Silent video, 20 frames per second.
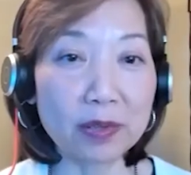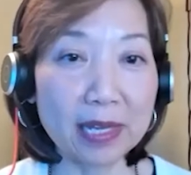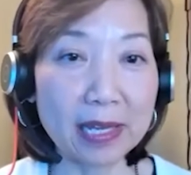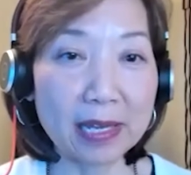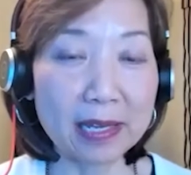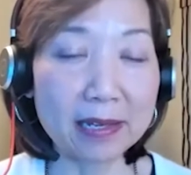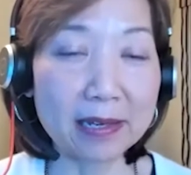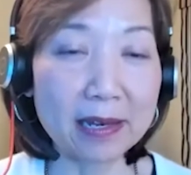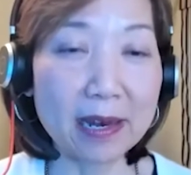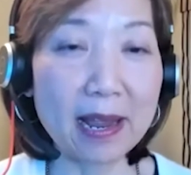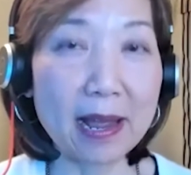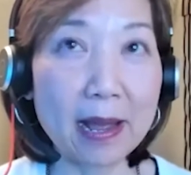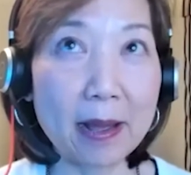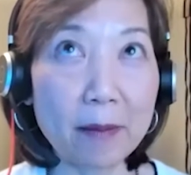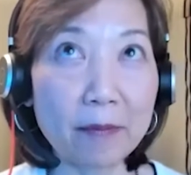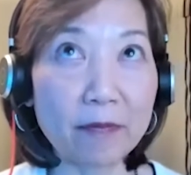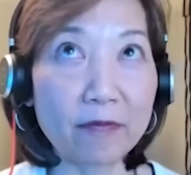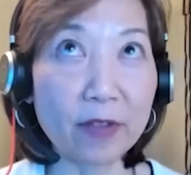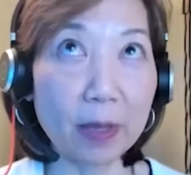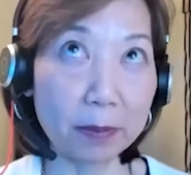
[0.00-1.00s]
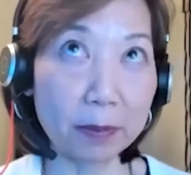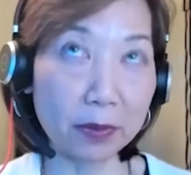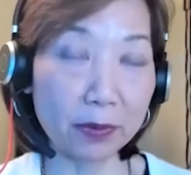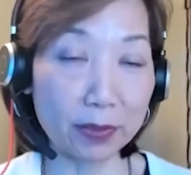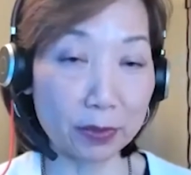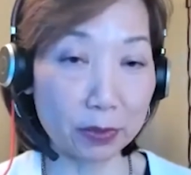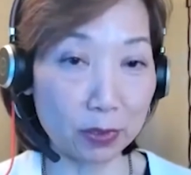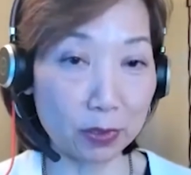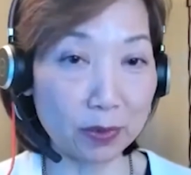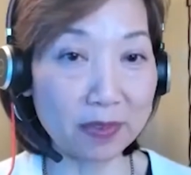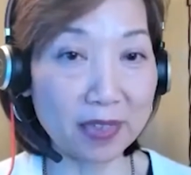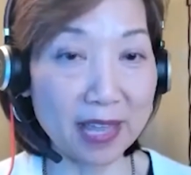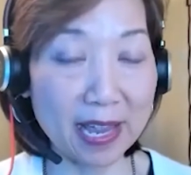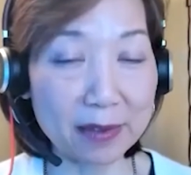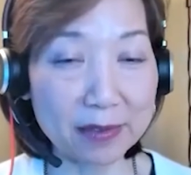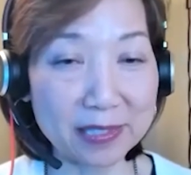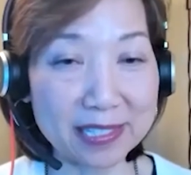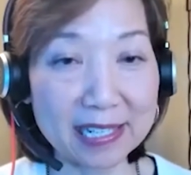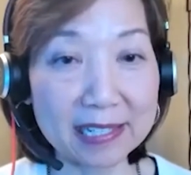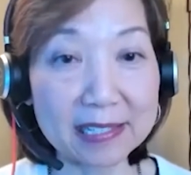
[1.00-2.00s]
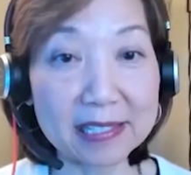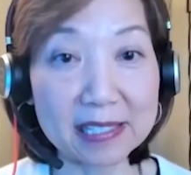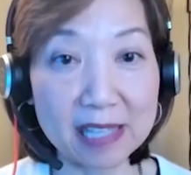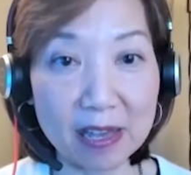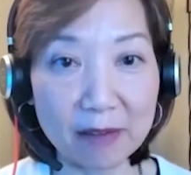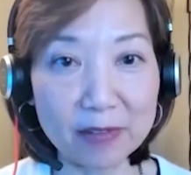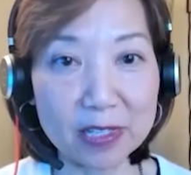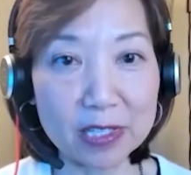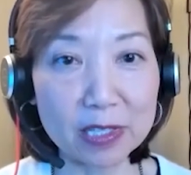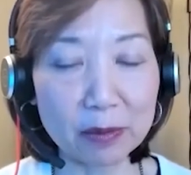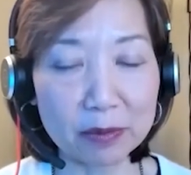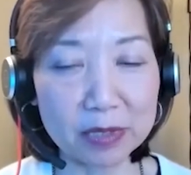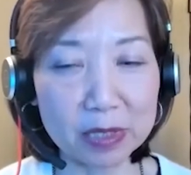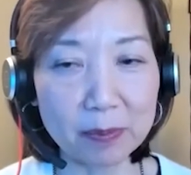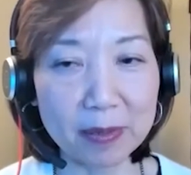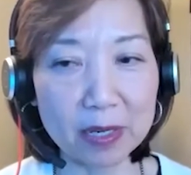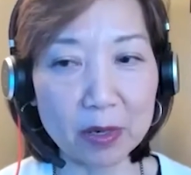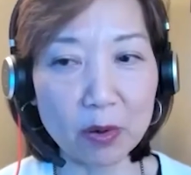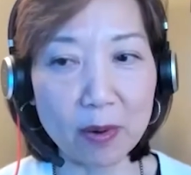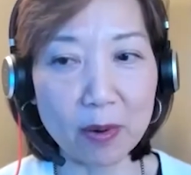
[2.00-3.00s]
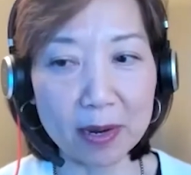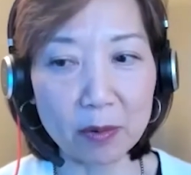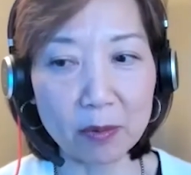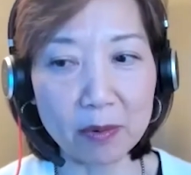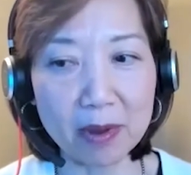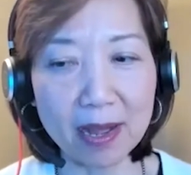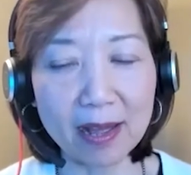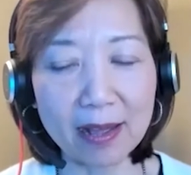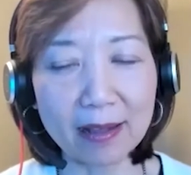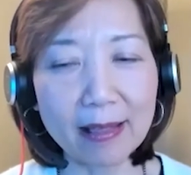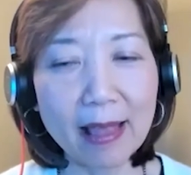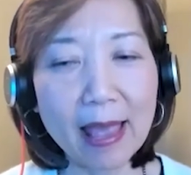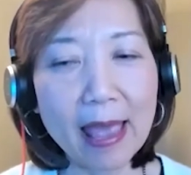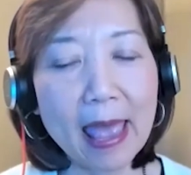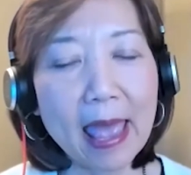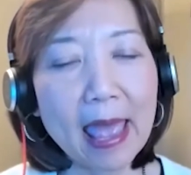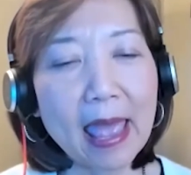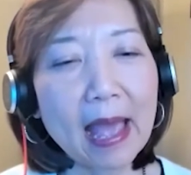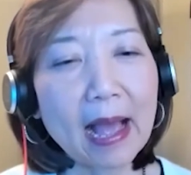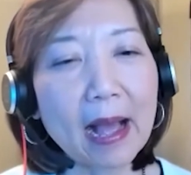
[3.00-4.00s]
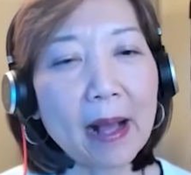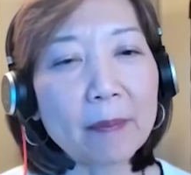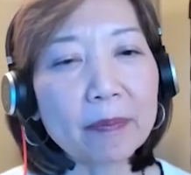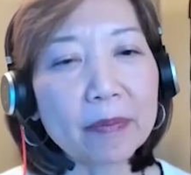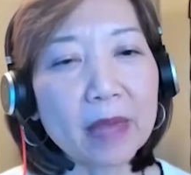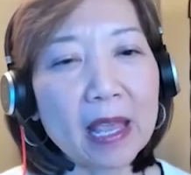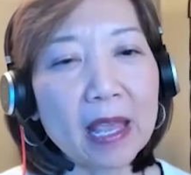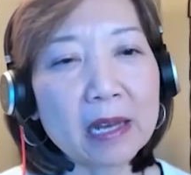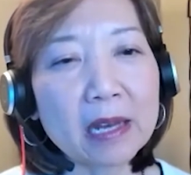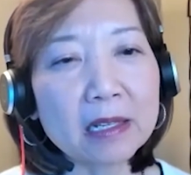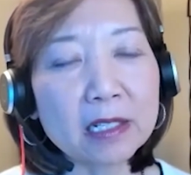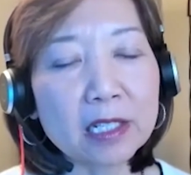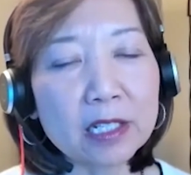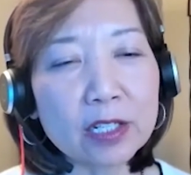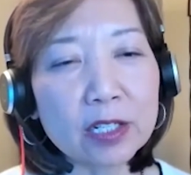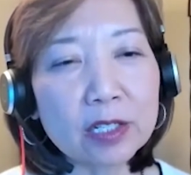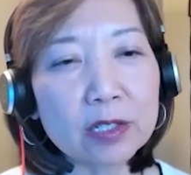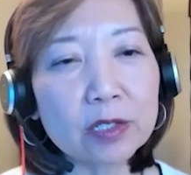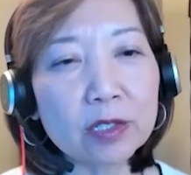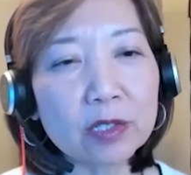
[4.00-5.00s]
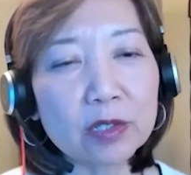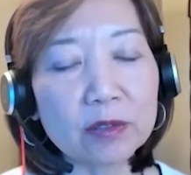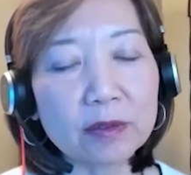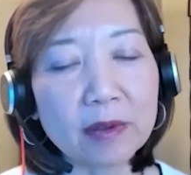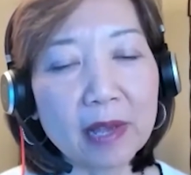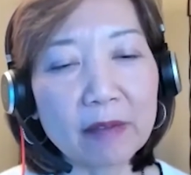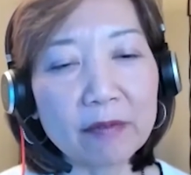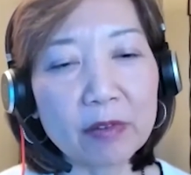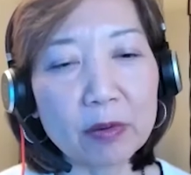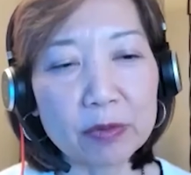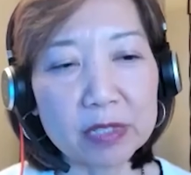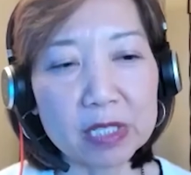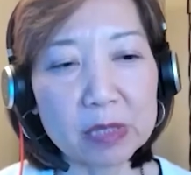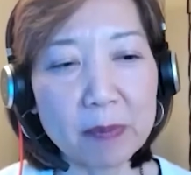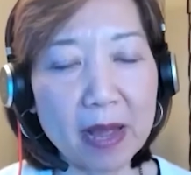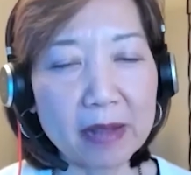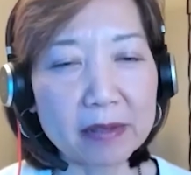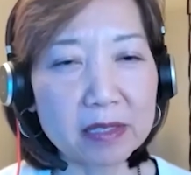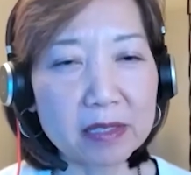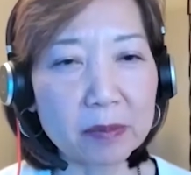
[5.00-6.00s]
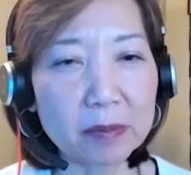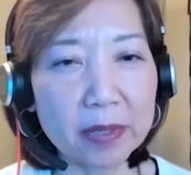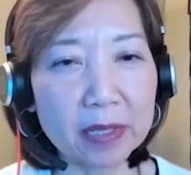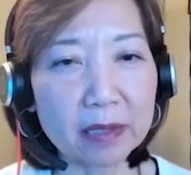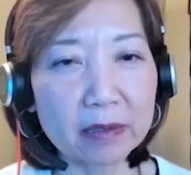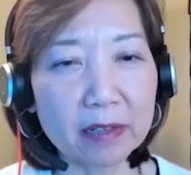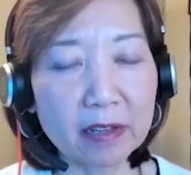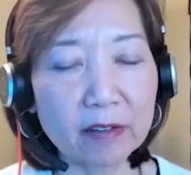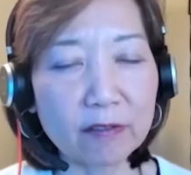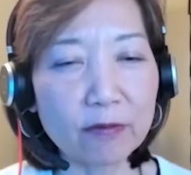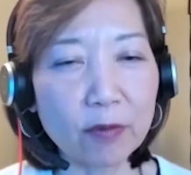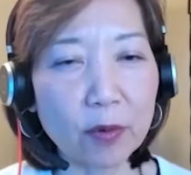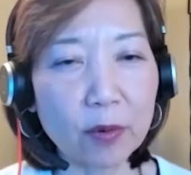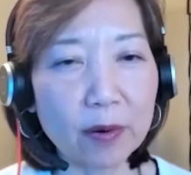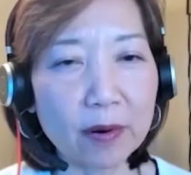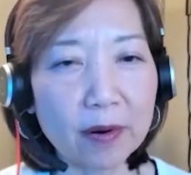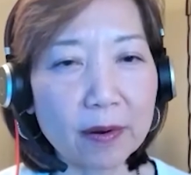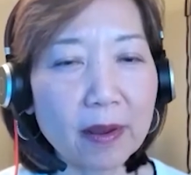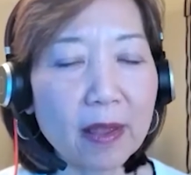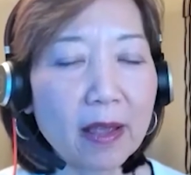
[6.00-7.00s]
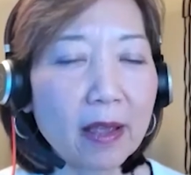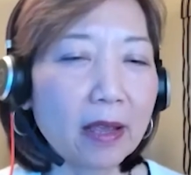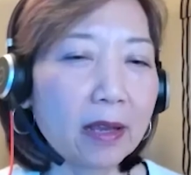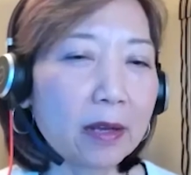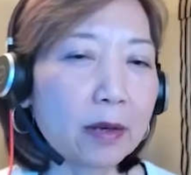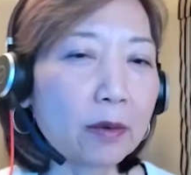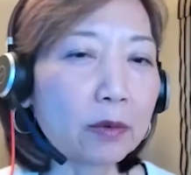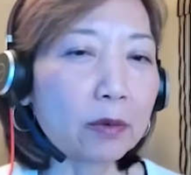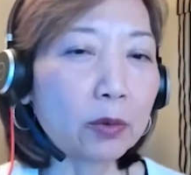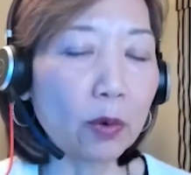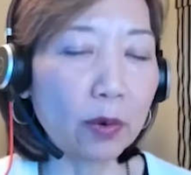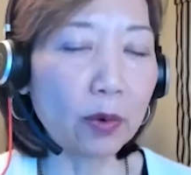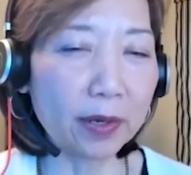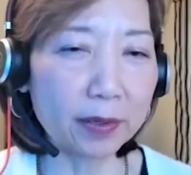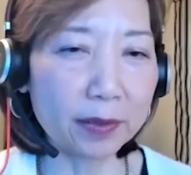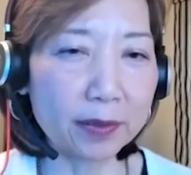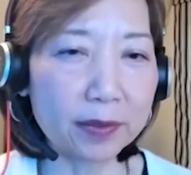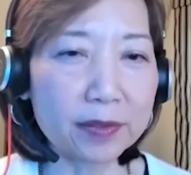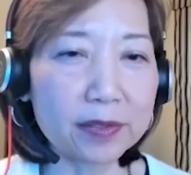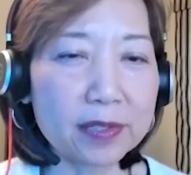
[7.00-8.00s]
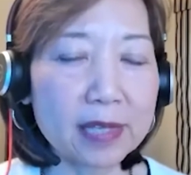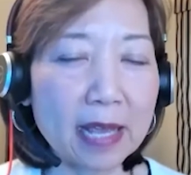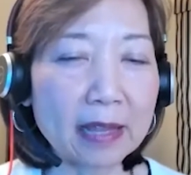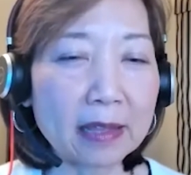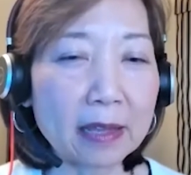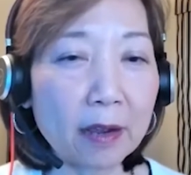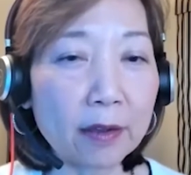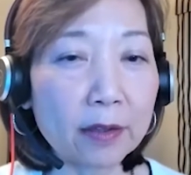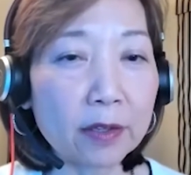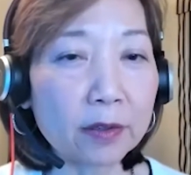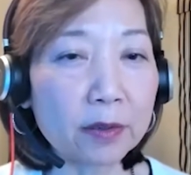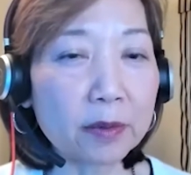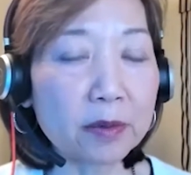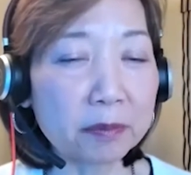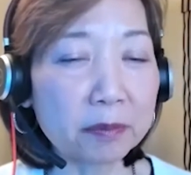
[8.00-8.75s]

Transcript: in February 2007, so it's been quite a while. In addition to having responsibility for, lawyers and other